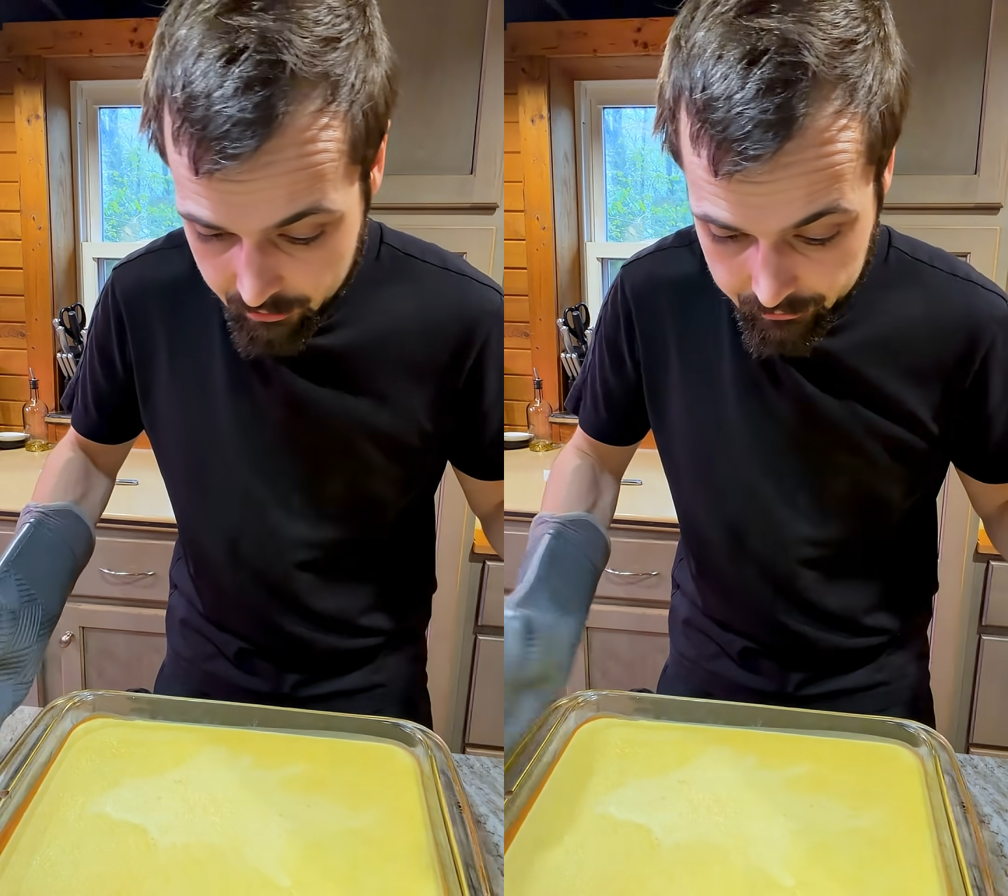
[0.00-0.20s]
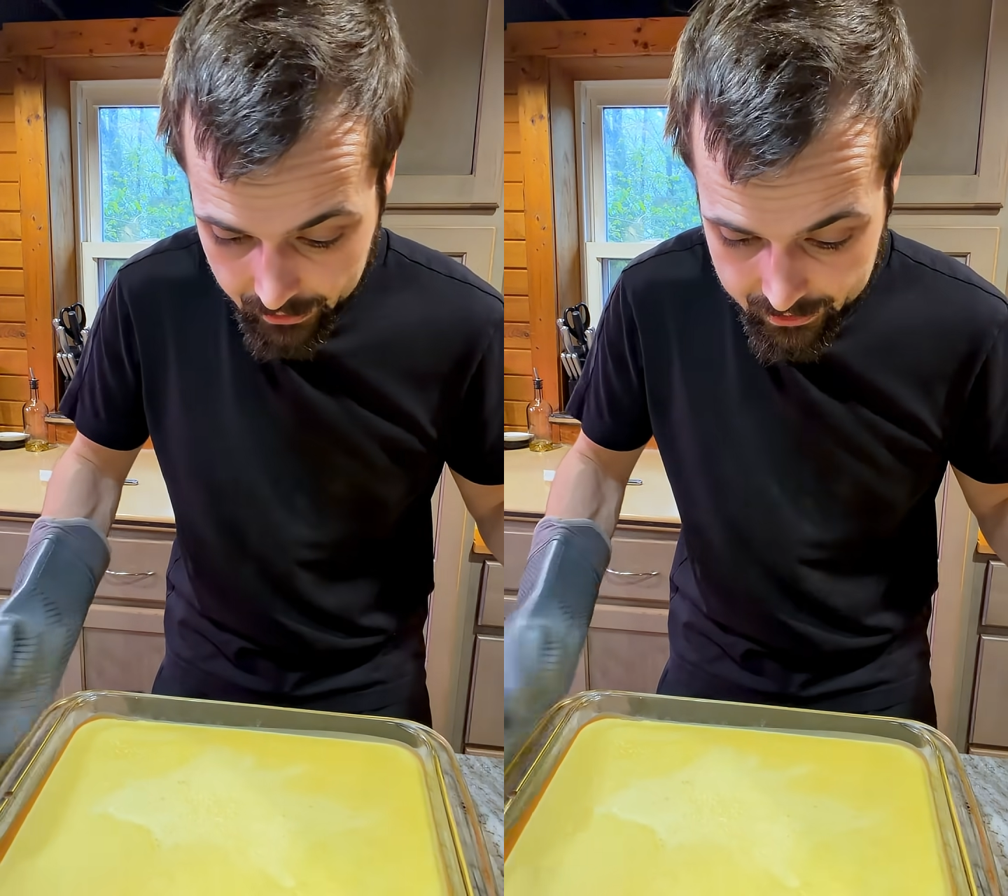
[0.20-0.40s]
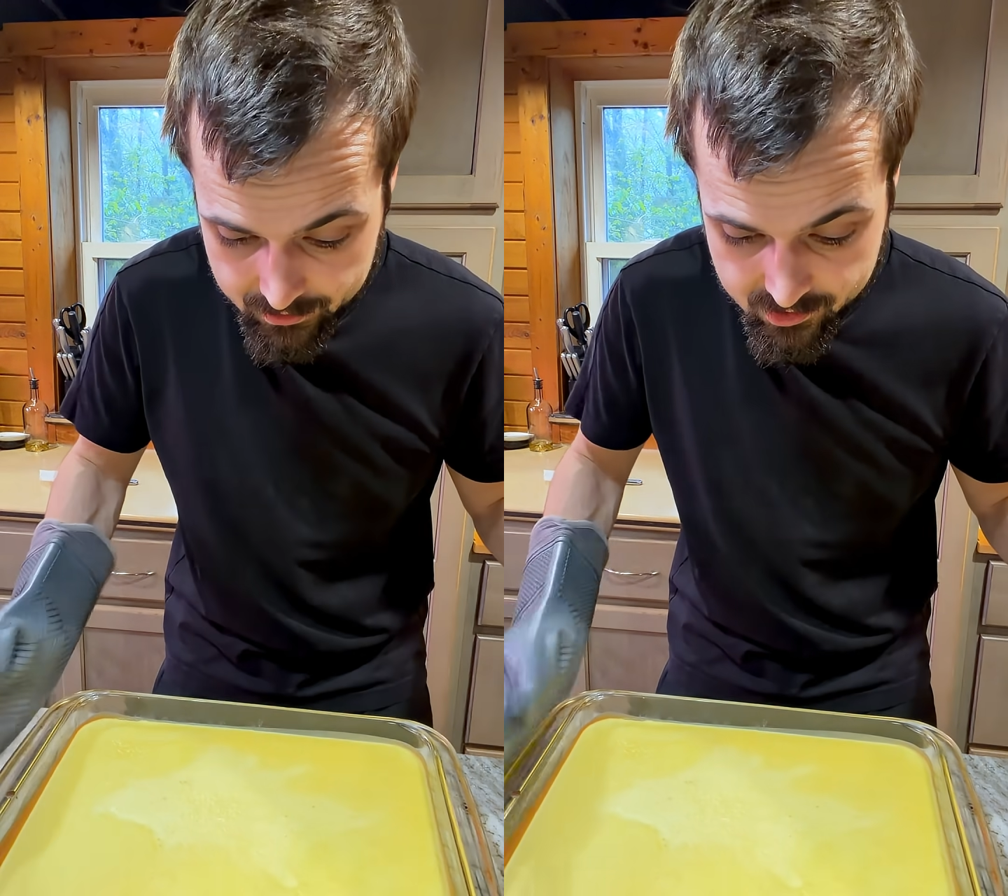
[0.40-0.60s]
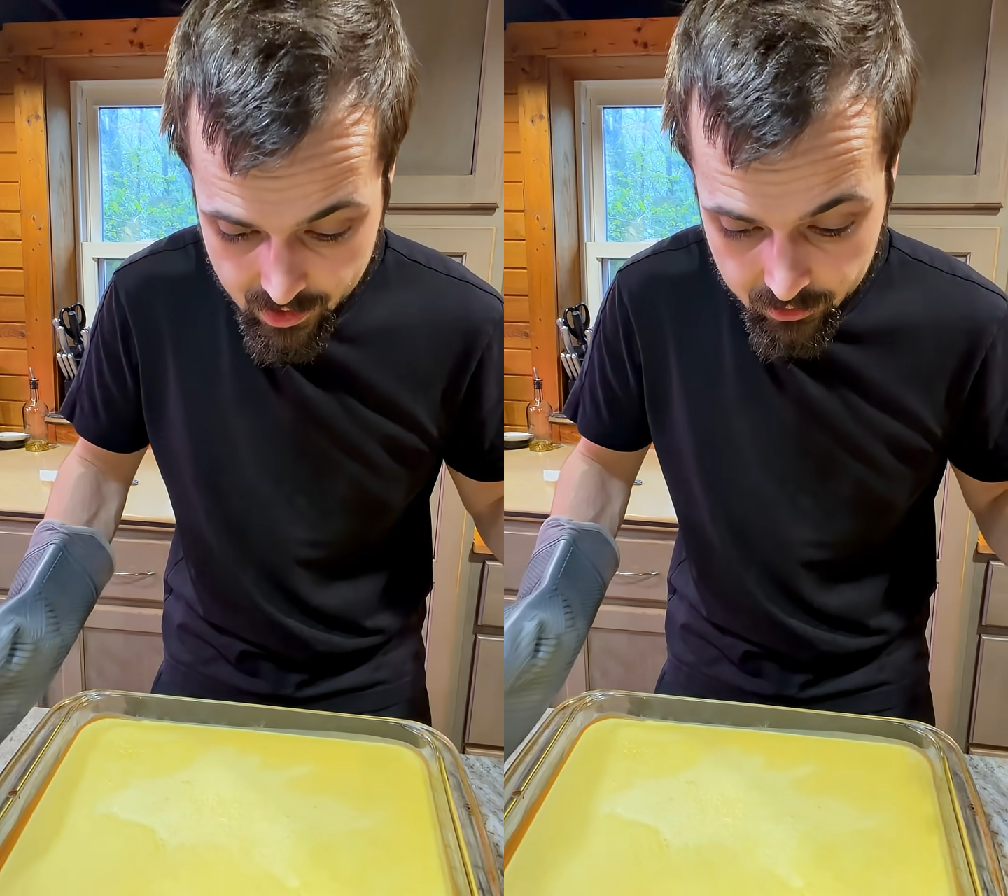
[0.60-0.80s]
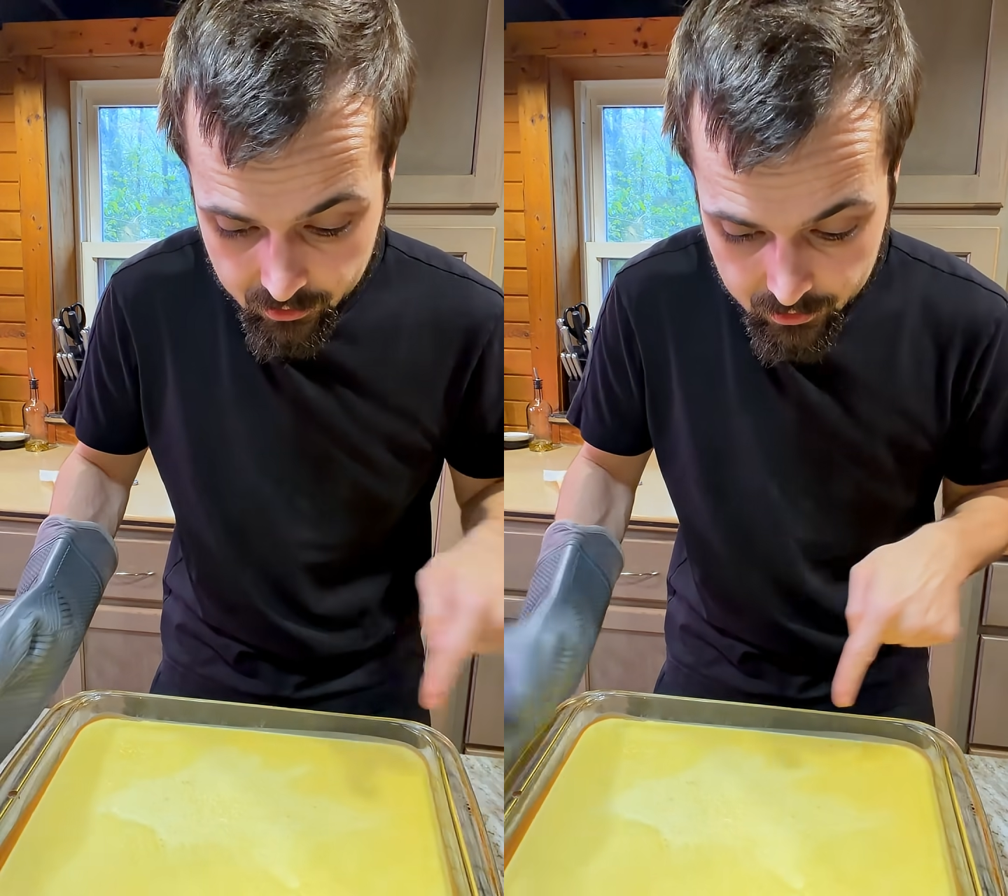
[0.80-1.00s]
and when I hit the
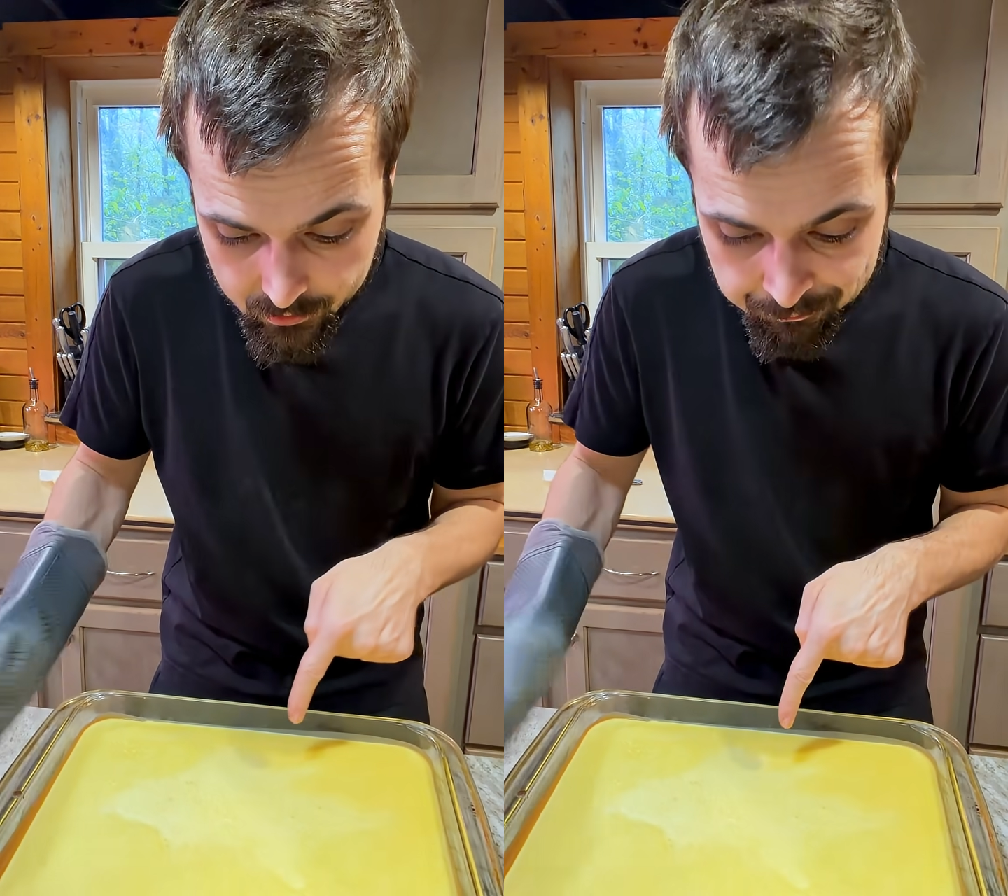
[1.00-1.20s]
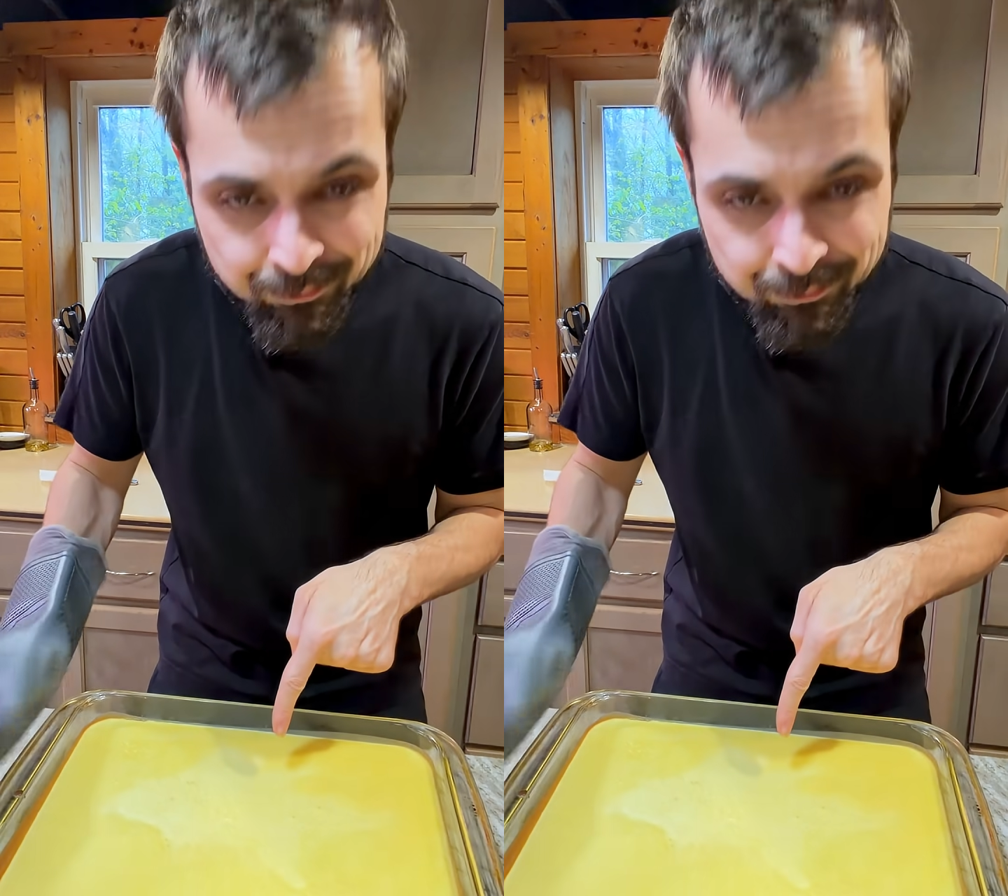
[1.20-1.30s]
center,